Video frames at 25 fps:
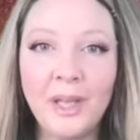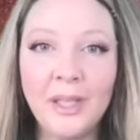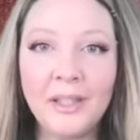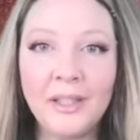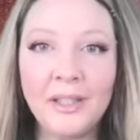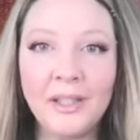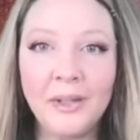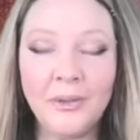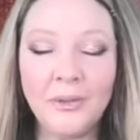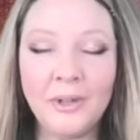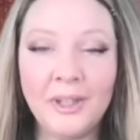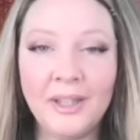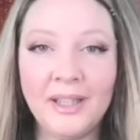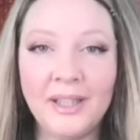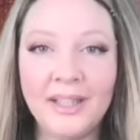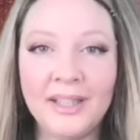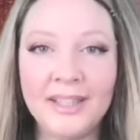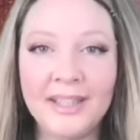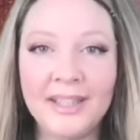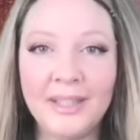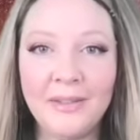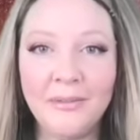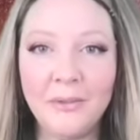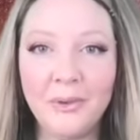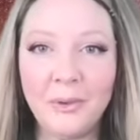know that
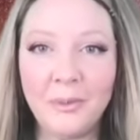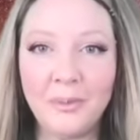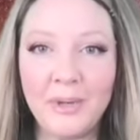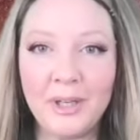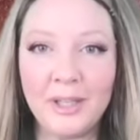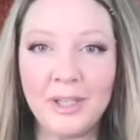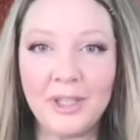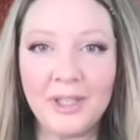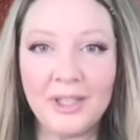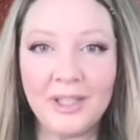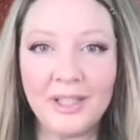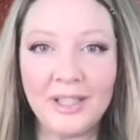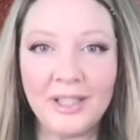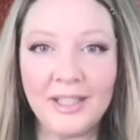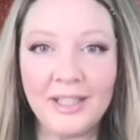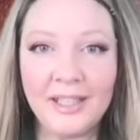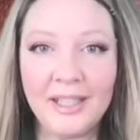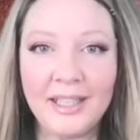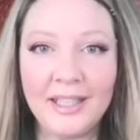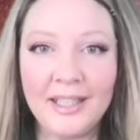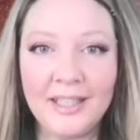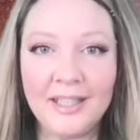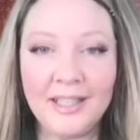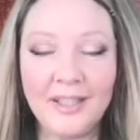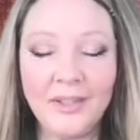this information
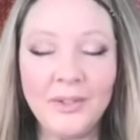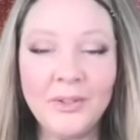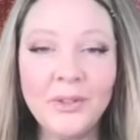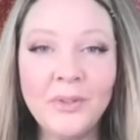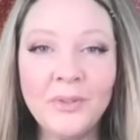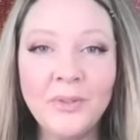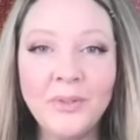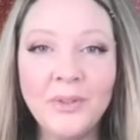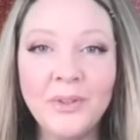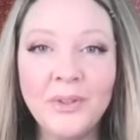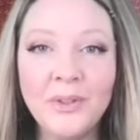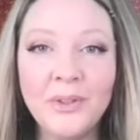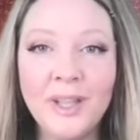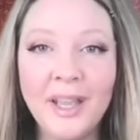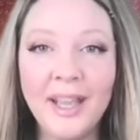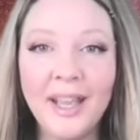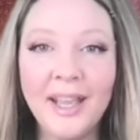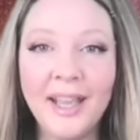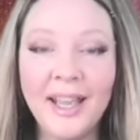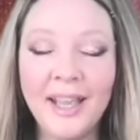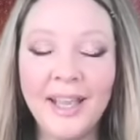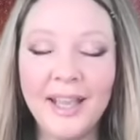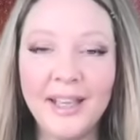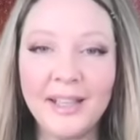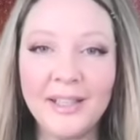is useful
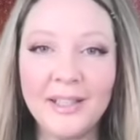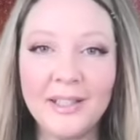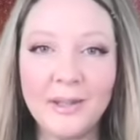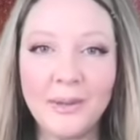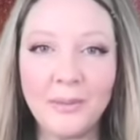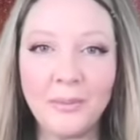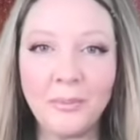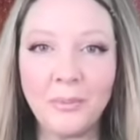and